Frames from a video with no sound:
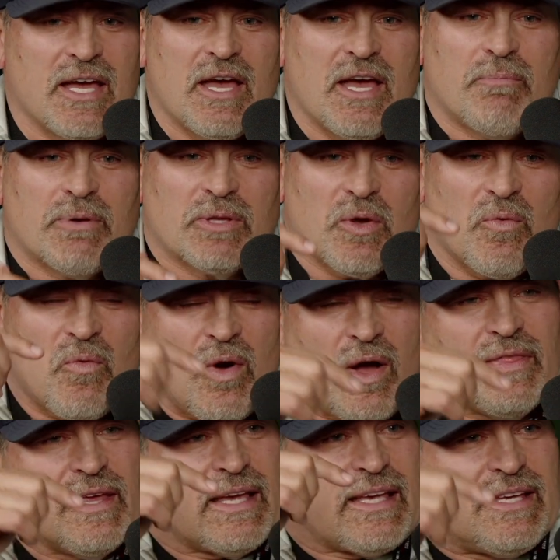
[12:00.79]
But the one
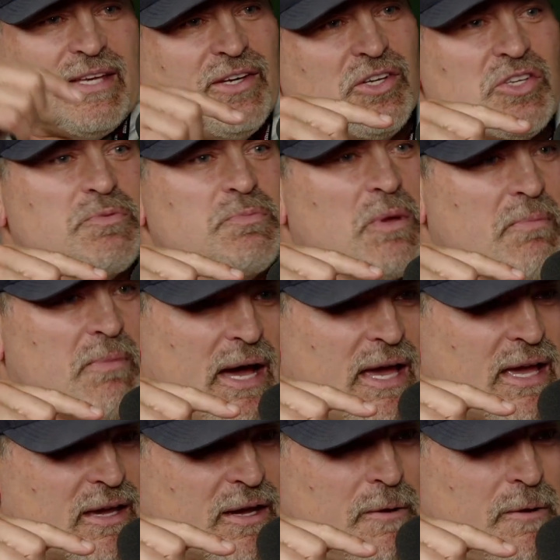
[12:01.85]
that kills me, Mike,